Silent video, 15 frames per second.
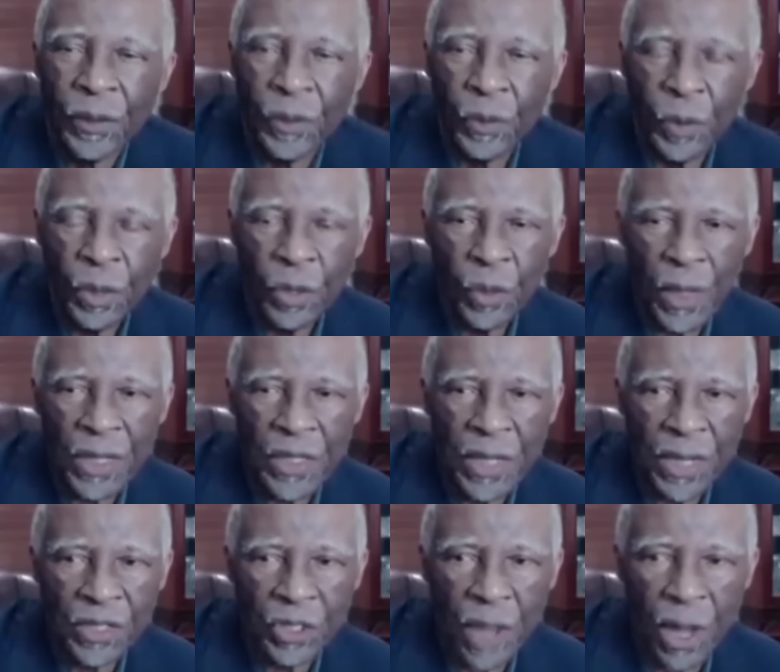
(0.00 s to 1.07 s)
which was
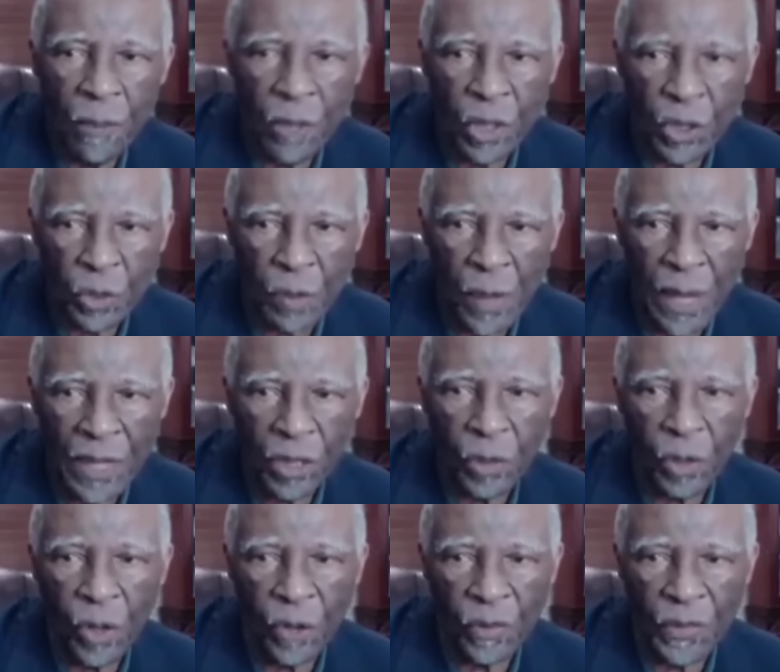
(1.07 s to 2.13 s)
the
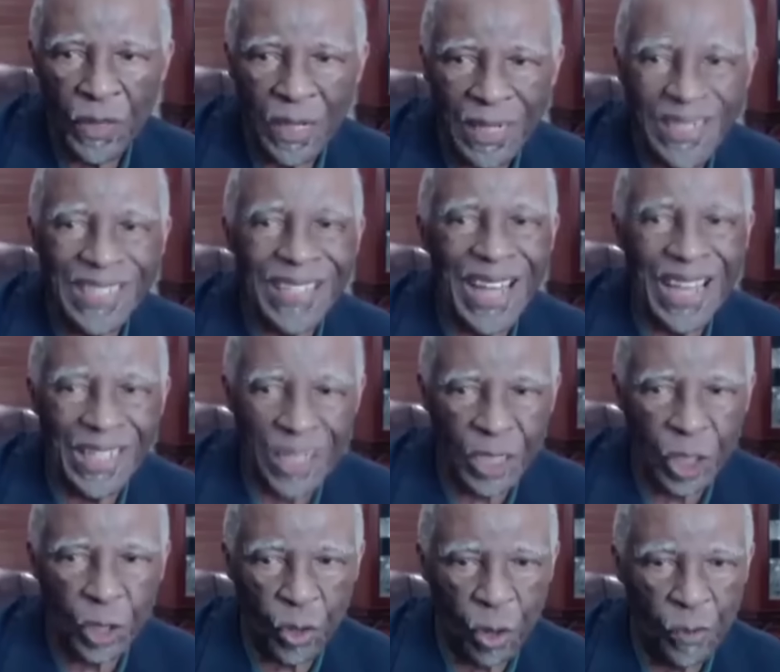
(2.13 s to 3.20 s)
establishment of the
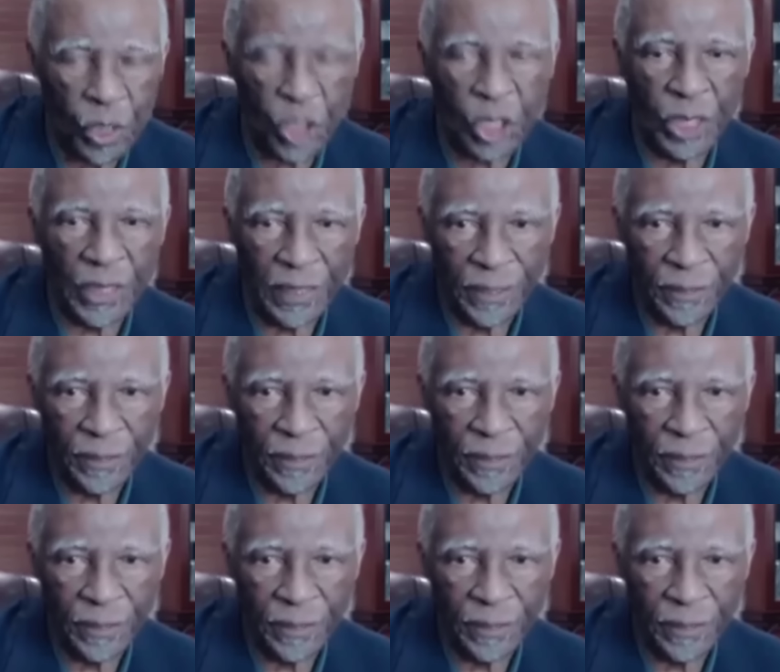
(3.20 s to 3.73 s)
Integrity Commission